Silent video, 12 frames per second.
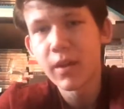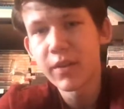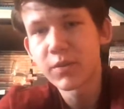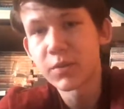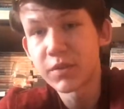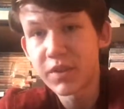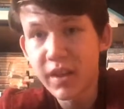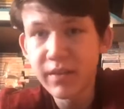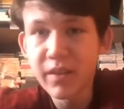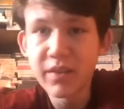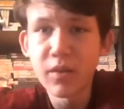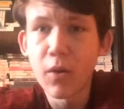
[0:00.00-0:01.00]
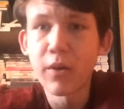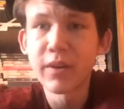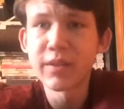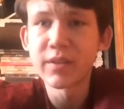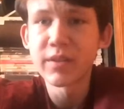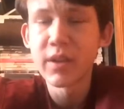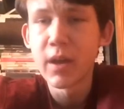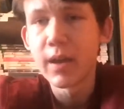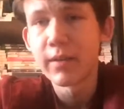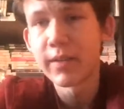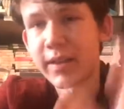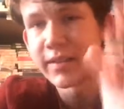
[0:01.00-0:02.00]
That's what's getting these artists
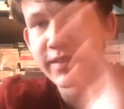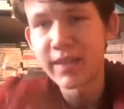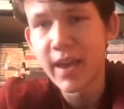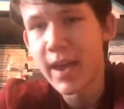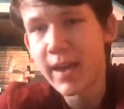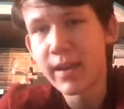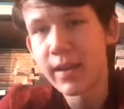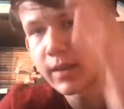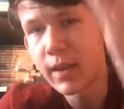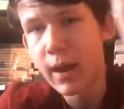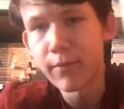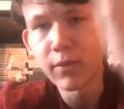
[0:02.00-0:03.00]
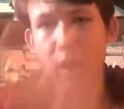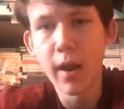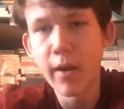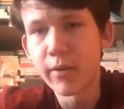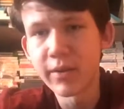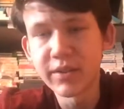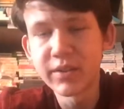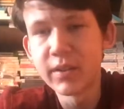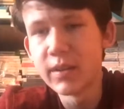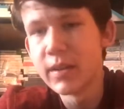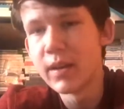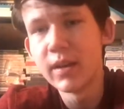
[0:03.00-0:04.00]
like Zed, Calvin Harris,
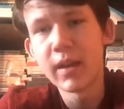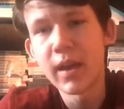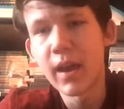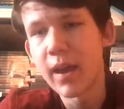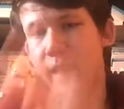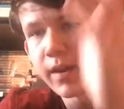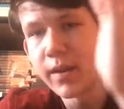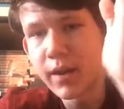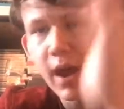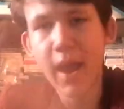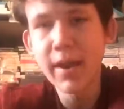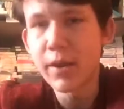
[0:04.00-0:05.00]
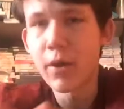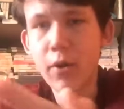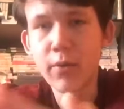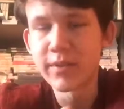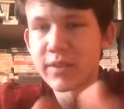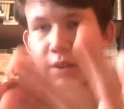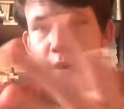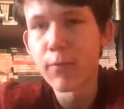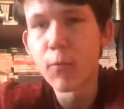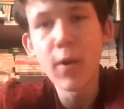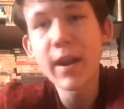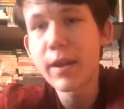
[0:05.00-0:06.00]
and Kygo and stuff
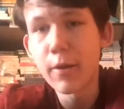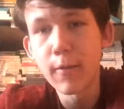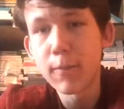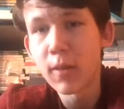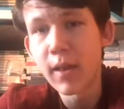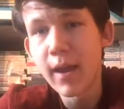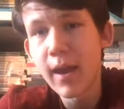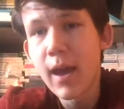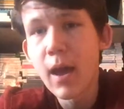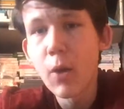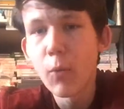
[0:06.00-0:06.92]
radio play.